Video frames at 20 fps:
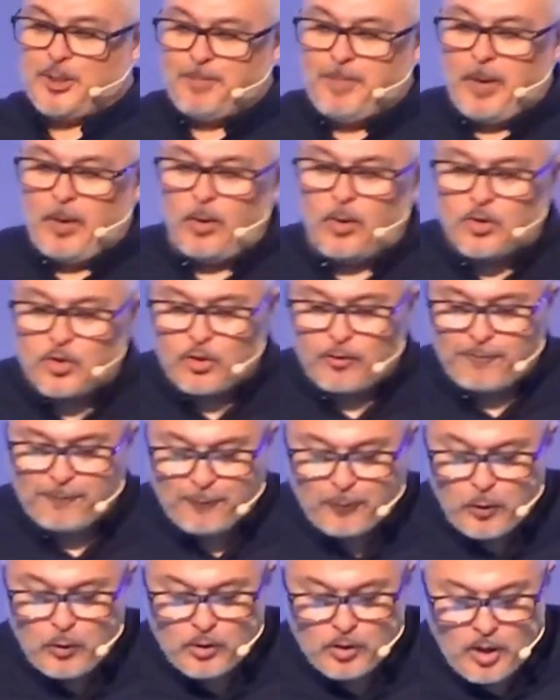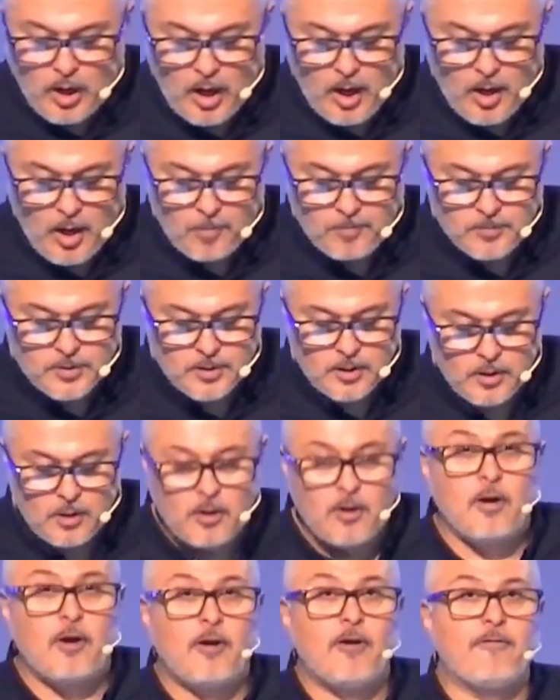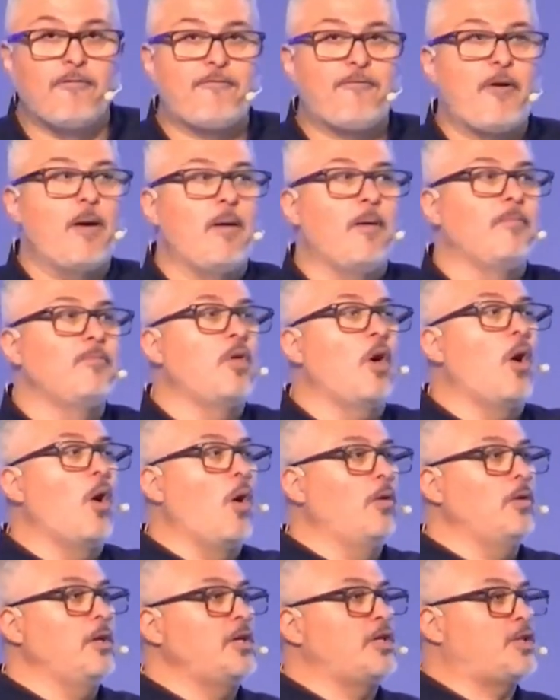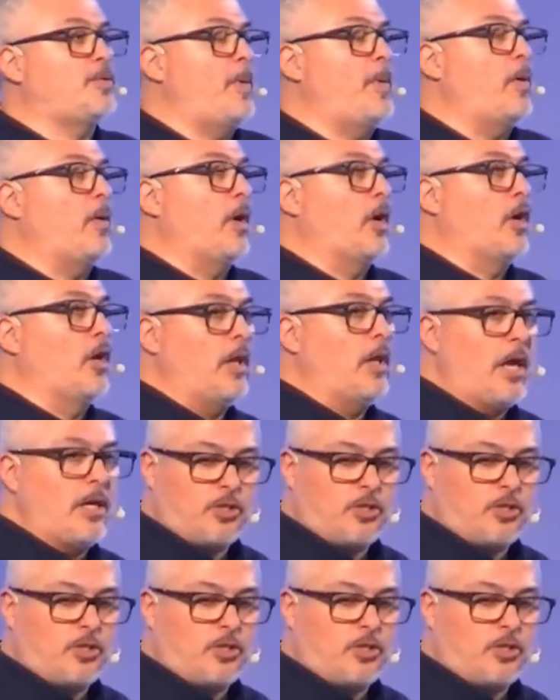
Spiritual fruit comes from the Holy Spirit.